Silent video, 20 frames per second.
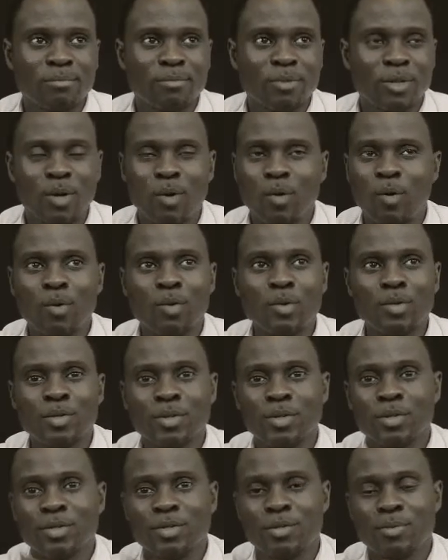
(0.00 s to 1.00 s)
we're all
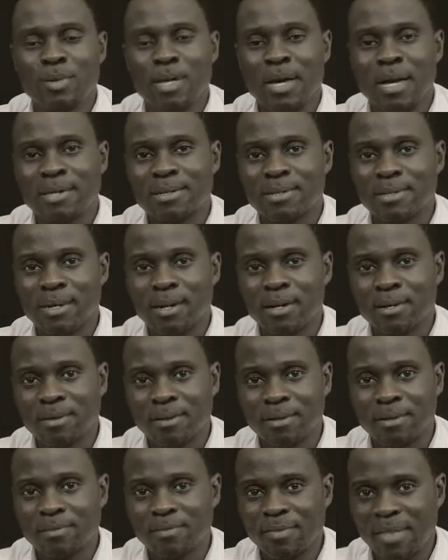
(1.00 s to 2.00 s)
going to be asking
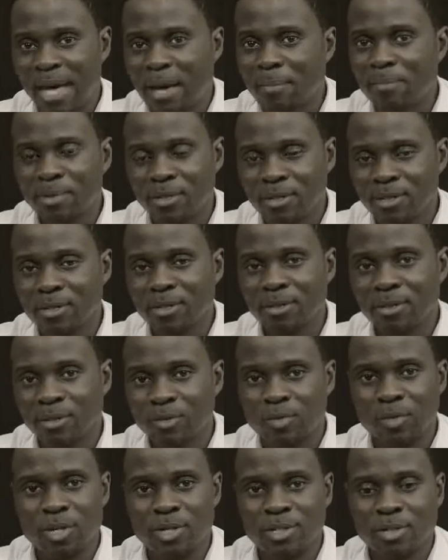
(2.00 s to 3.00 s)
ourselves that particular
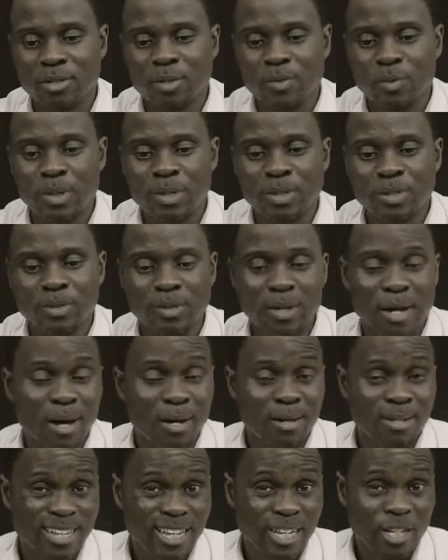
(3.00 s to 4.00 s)
question when you're on
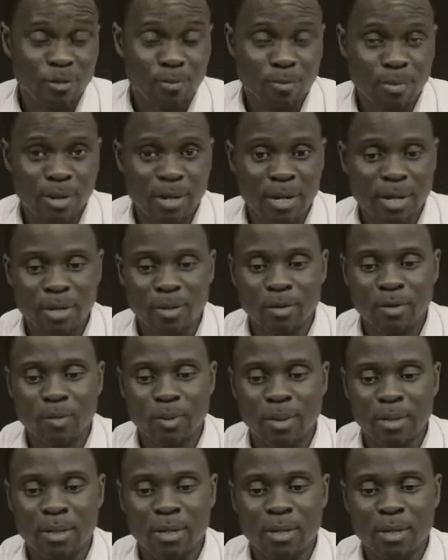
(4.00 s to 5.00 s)
our deathbed, or
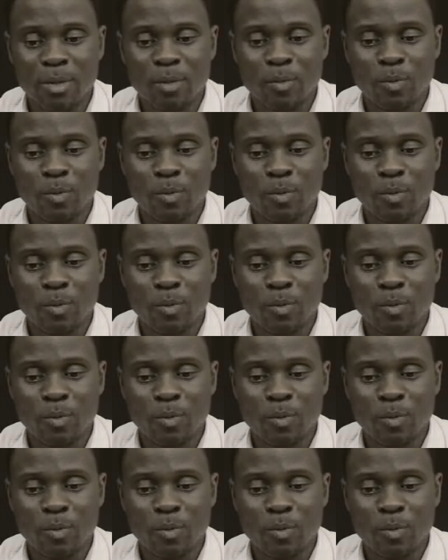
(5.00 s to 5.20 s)
we